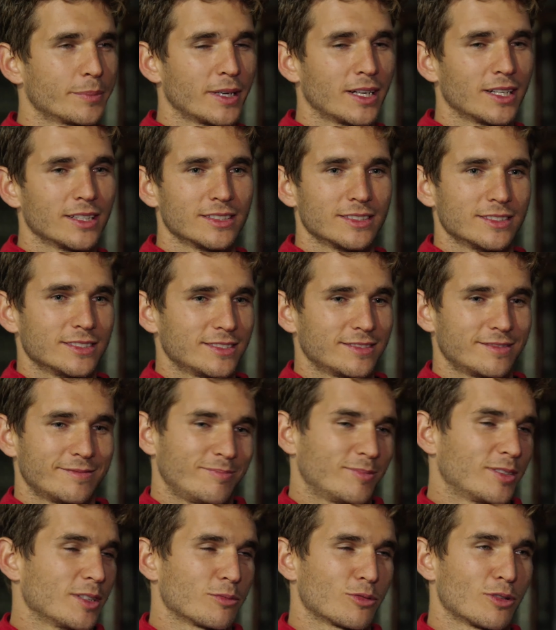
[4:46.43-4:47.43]
but
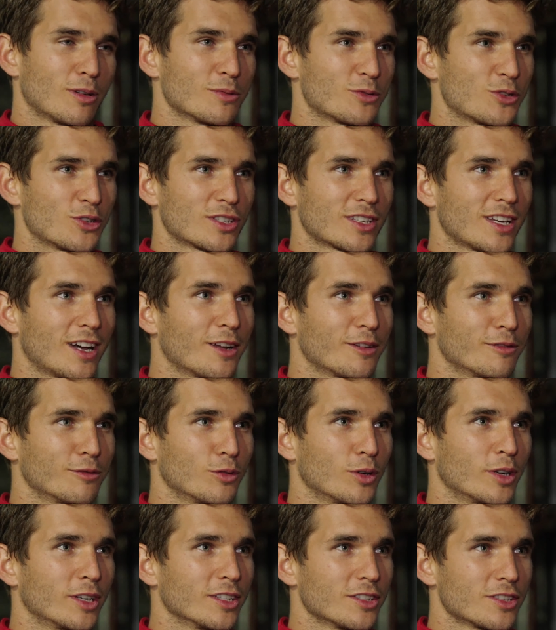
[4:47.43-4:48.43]
sometimes you just can't
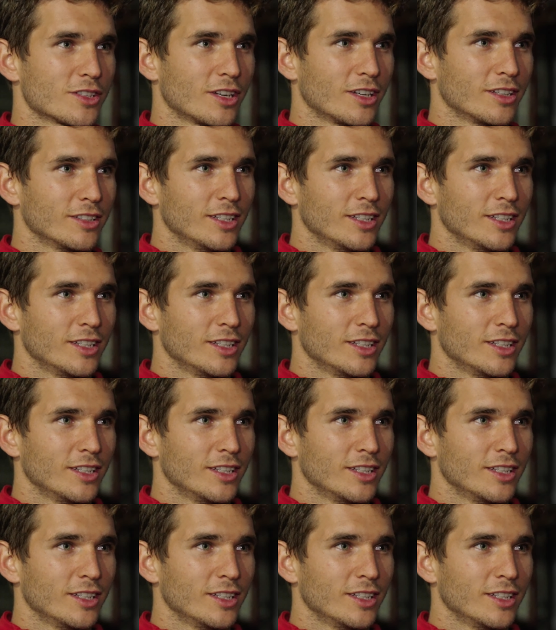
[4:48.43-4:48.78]
avoid it. So